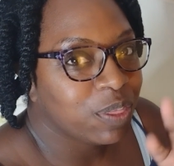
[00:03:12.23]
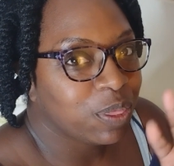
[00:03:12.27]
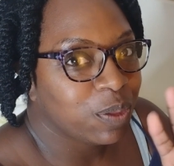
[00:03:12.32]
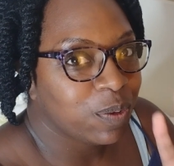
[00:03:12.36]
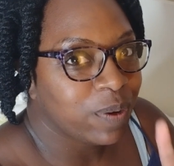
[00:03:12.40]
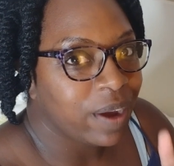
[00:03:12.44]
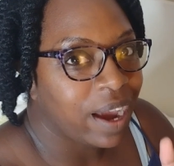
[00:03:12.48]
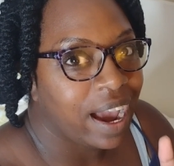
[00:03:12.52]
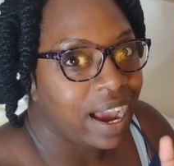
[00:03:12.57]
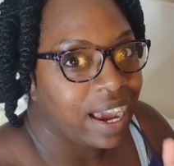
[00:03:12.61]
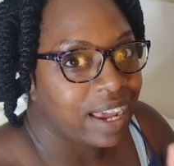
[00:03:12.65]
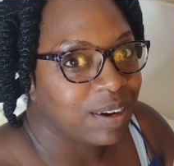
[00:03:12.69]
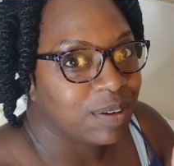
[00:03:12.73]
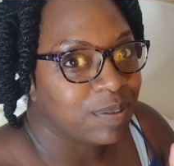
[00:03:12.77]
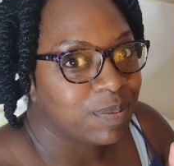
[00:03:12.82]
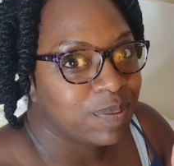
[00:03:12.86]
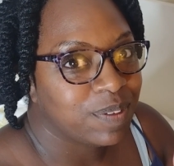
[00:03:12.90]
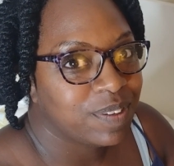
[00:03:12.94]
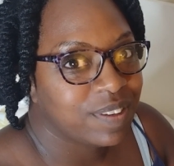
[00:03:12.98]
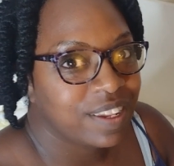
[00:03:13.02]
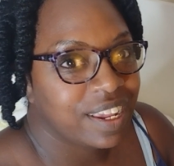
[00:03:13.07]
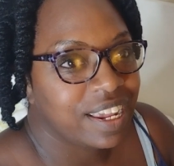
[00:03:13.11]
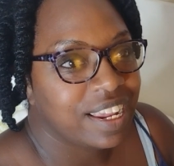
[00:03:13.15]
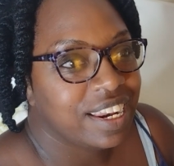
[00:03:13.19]
three
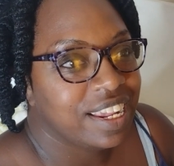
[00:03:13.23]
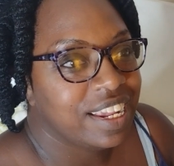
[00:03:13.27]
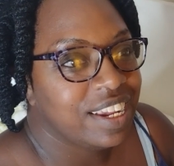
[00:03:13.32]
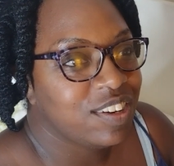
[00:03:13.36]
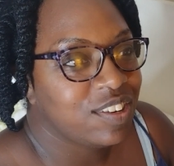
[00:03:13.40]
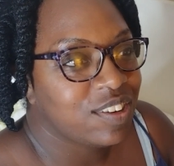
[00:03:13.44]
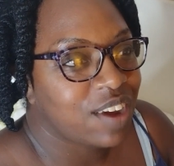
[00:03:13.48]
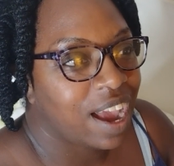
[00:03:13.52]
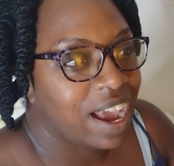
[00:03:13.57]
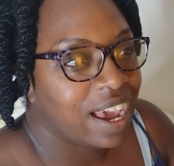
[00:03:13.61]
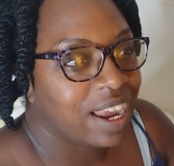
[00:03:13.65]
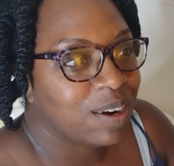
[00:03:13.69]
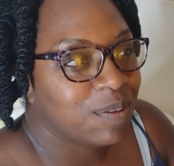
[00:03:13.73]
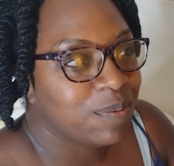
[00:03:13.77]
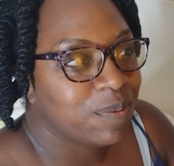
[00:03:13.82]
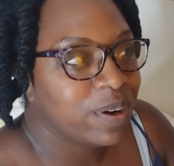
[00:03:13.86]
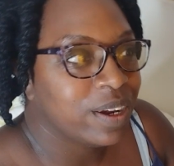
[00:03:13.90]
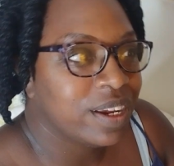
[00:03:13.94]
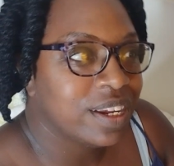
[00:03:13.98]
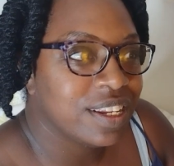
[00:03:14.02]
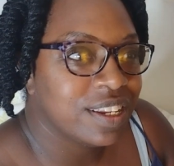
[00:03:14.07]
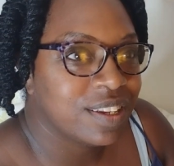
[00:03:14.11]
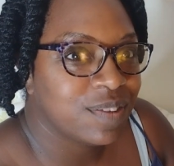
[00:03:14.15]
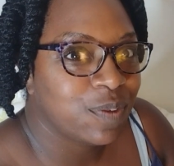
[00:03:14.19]
items and each
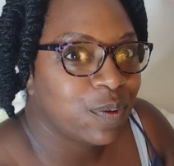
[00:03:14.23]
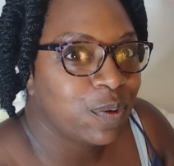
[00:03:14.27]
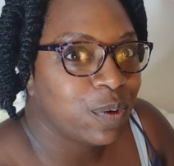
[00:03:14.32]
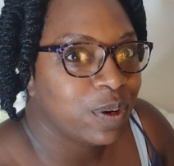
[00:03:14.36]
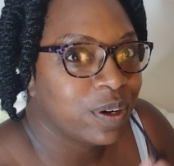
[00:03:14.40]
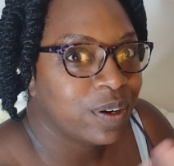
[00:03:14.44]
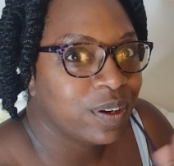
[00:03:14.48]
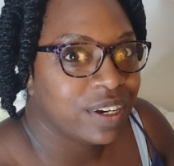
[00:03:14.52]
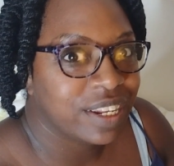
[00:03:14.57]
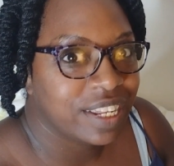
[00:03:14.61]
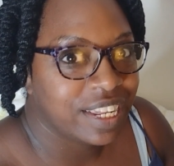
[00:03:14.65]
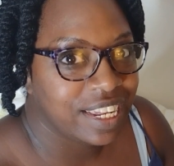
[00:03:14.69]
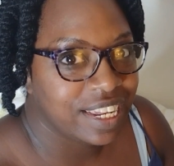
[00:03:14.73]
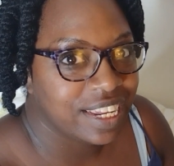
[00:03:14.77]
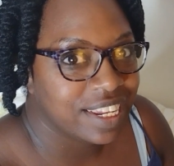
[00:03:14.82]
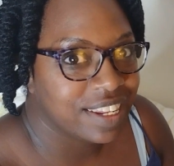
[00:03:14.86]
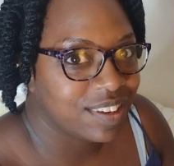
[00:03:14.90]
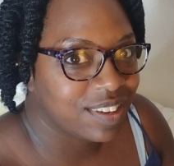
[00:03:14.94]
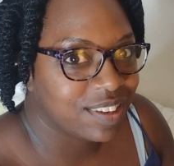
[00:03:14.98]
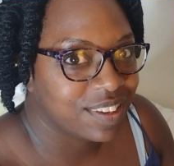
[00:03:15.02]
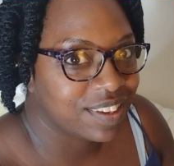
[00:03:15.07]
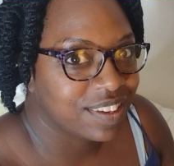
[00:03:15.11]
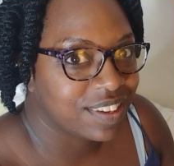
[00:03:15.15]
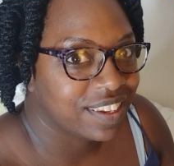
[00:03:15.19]
item is for the
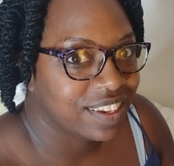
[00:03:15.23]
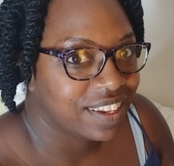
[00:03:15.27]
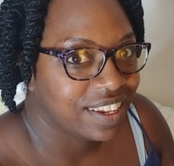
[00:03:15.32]
kids.